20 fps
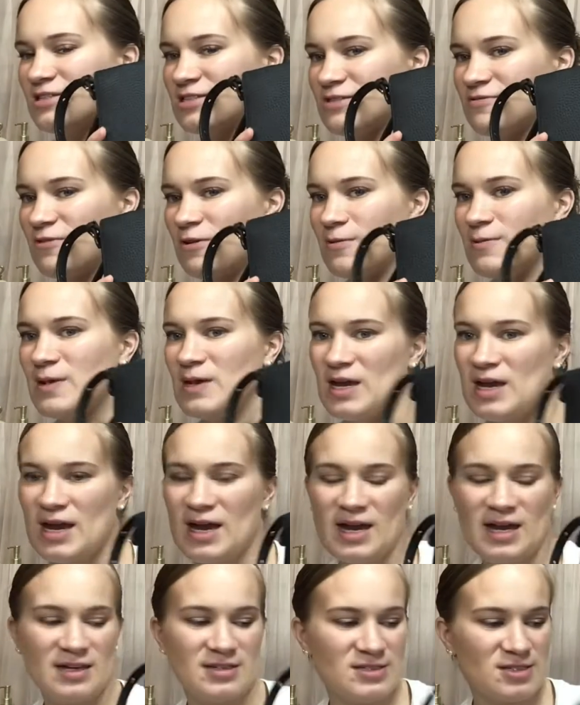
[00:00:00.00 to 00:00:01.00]
for me
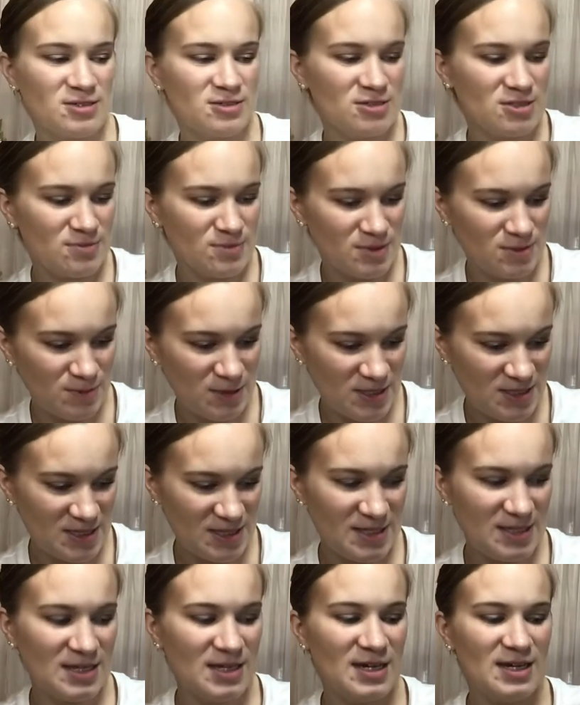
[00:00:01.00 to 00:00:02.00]
as a Christmas
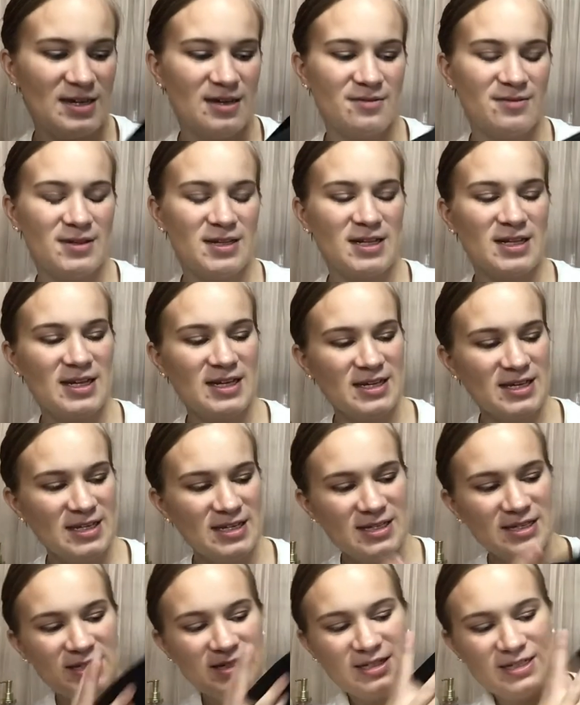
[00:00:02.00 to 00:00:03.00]
present, and I really like
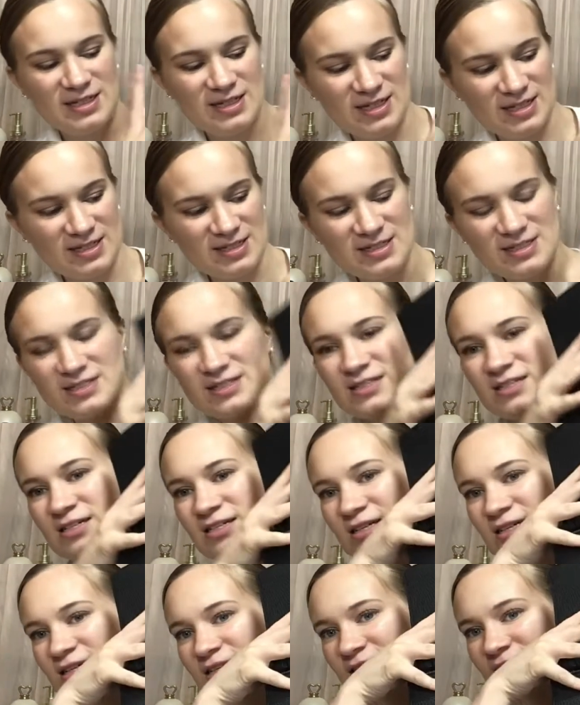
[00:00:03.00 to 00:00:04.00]
it. It has
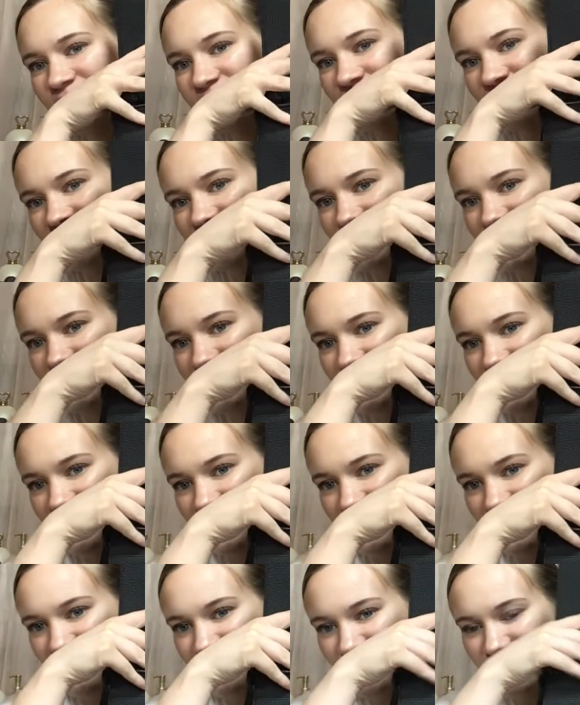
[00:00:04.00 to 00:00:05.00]

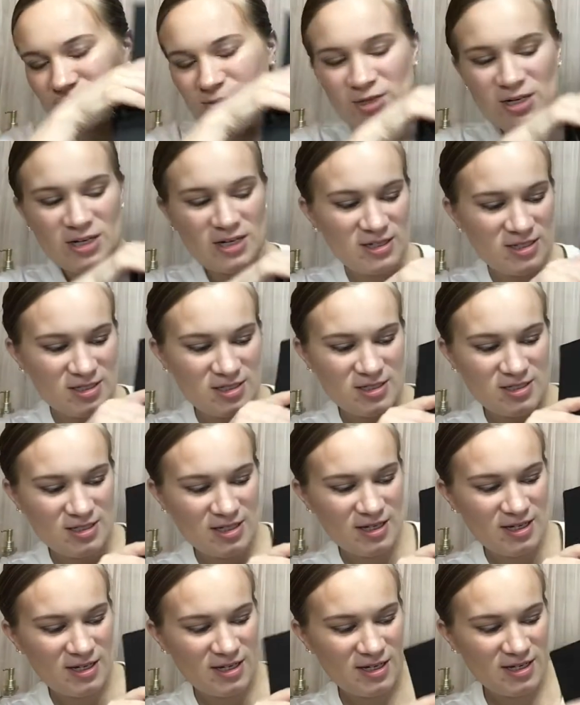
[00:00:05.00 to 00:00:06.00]
some card
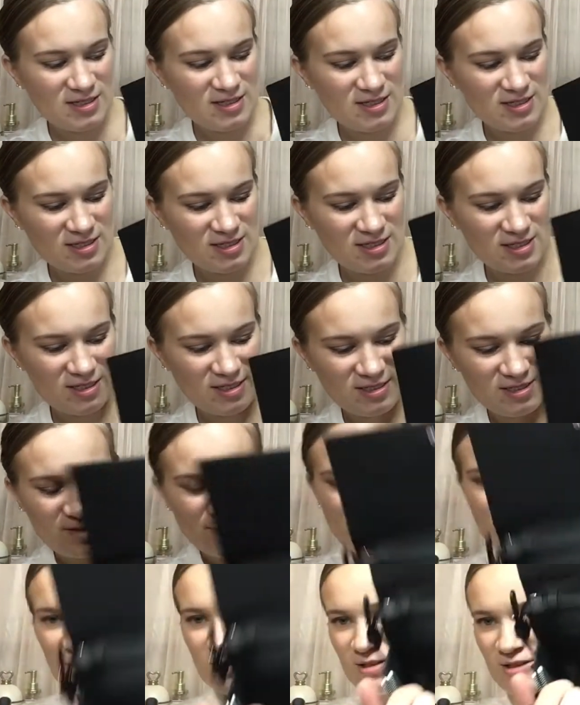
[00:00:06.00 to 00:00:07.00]
slots, a
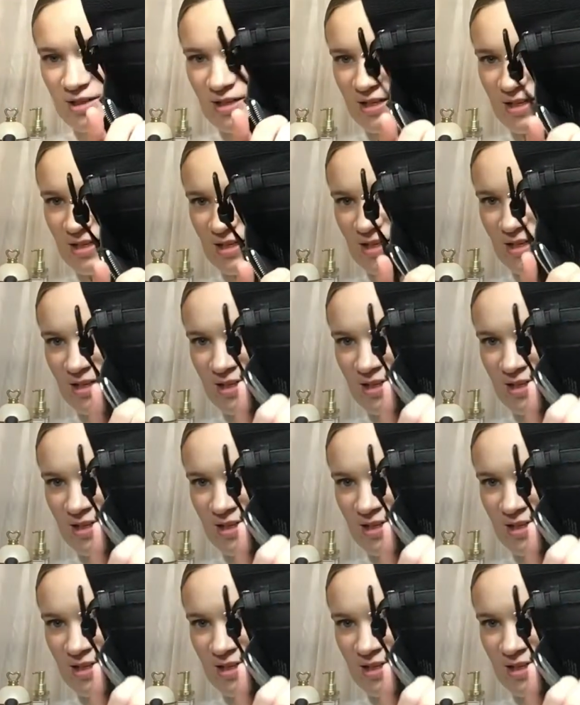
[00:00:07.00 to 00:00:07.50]
zipper thing,